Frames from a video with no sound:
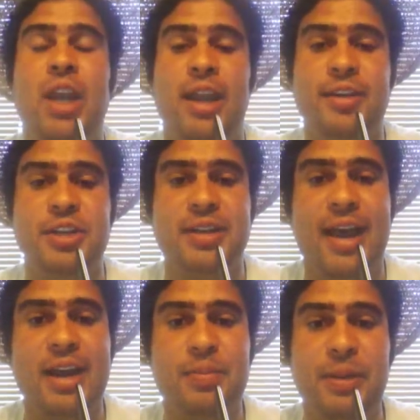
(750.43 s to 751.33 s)
And there's a
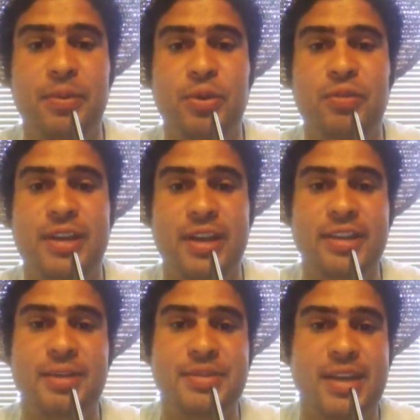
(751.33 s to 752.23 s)
lot of people who've
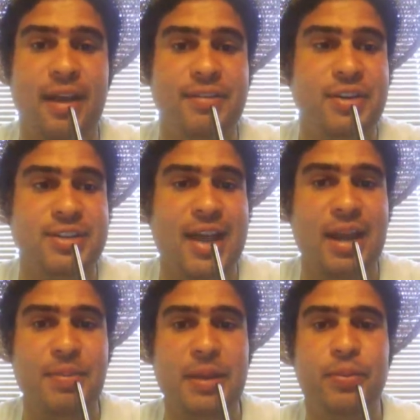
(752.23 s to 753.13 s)
killed themselves, and there's a
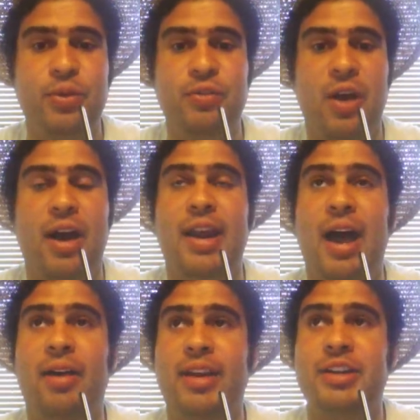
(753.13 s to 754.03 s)
lot of people who've gone
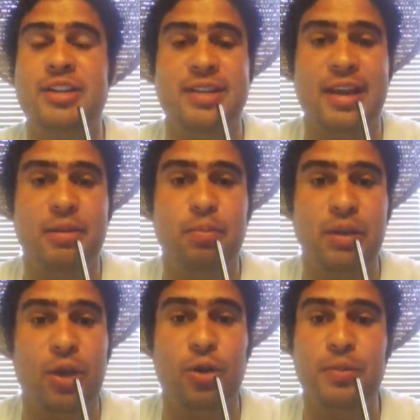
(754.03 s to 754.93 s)
out and just like
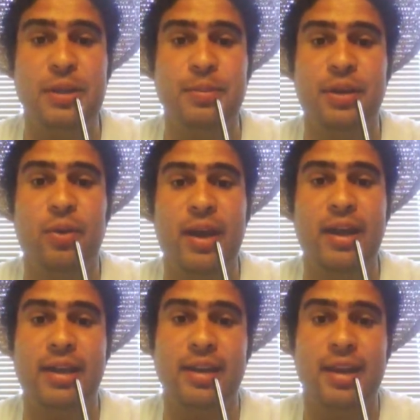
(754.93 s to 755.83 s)
blown people
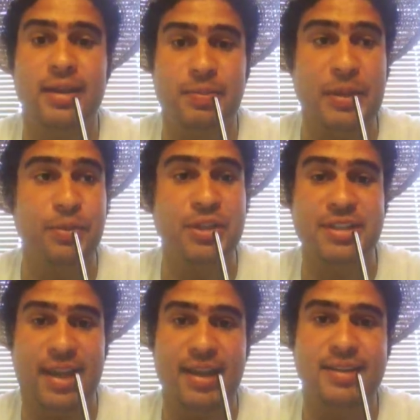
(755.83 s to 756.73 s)
away. Like, people
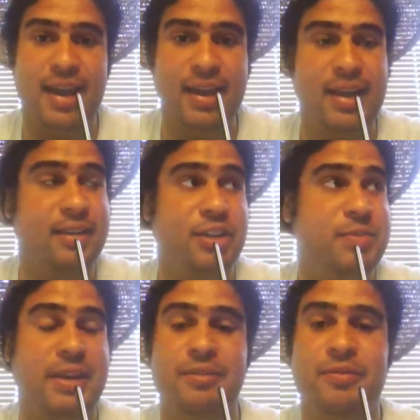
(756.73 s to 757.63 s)
just can't take it, and they'll
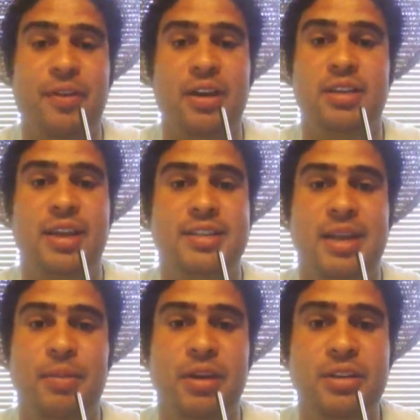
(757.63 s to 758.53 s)
just be like, fuck this,
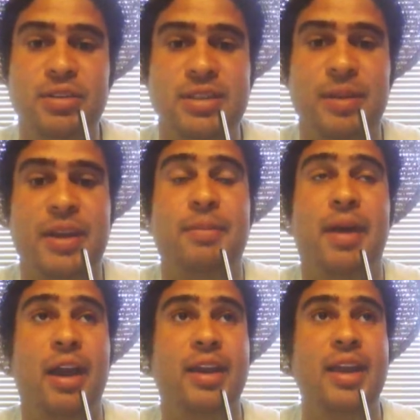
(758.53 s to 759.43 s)
I'm going to do something
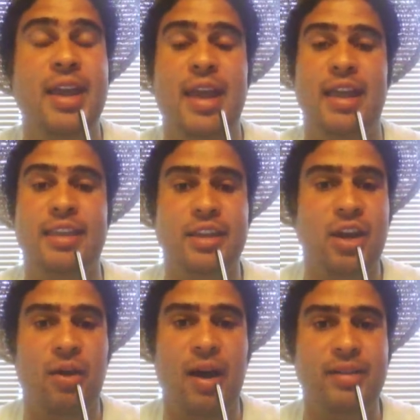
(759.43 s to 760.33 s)
about it. And they'll
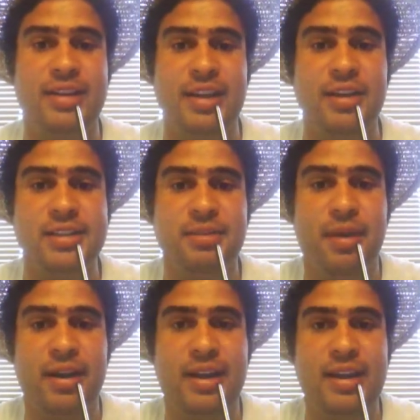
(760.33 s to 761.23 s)
go out and kill
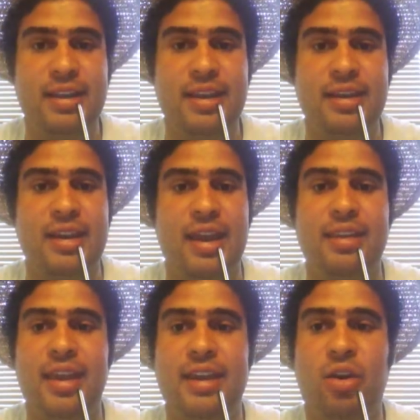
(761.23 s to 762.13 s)
somebody, and
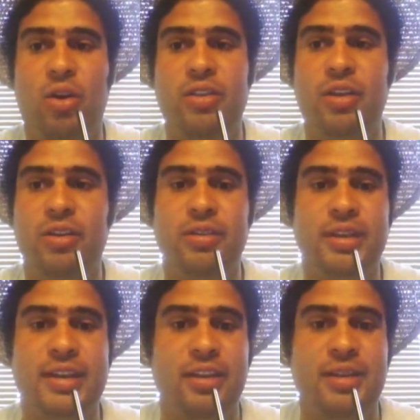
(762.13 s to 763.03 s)
then or they'll
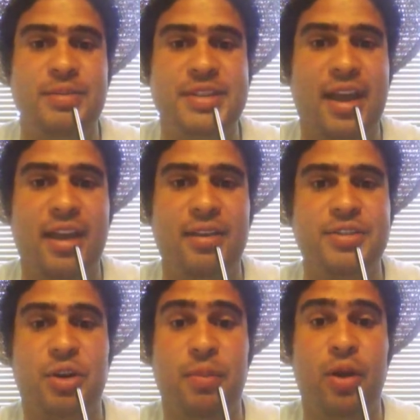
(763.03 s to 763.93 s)
kill
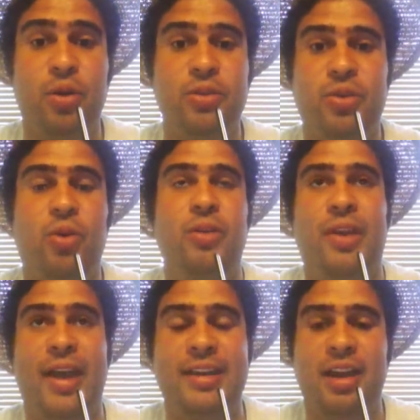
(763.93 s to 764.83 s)
themselves, or both, or
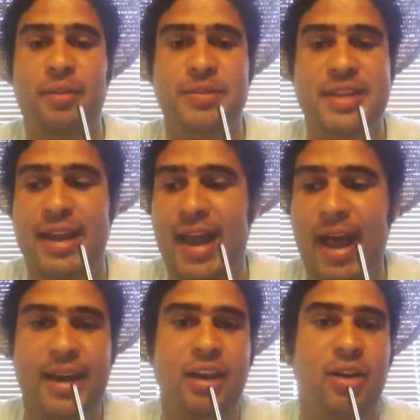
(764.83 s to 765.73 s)
they'll end up
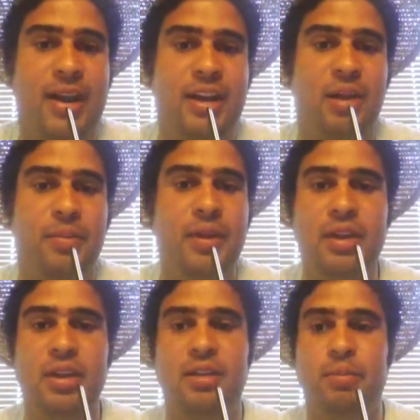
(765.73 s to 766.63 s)
psychotic, or end up
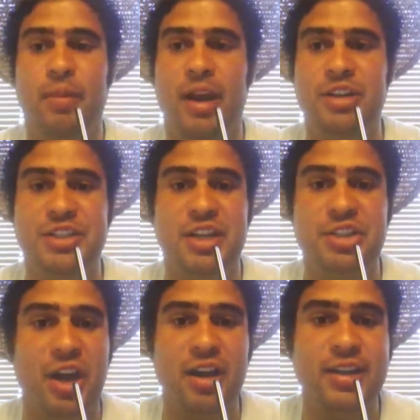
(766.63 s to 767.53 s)
just a
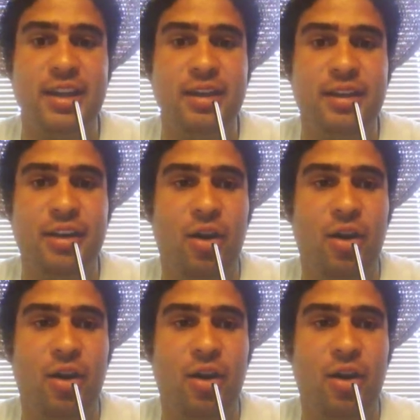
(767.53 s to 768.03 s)
junkie,